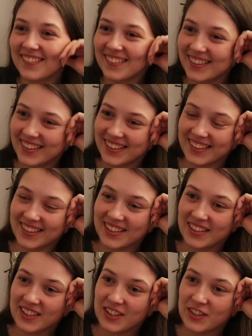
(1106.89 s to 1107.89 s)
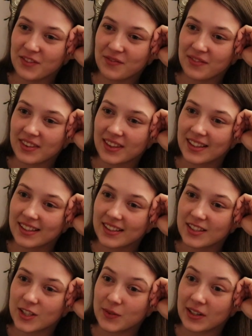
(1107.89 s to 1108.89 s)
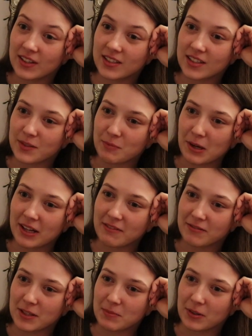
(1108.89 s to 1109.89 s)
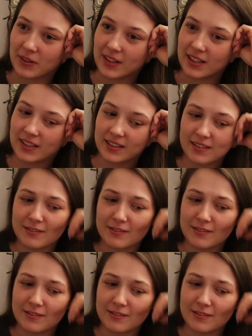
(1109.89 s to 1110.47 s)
Should we go to Dubai in February? Should we go to Dubai in February?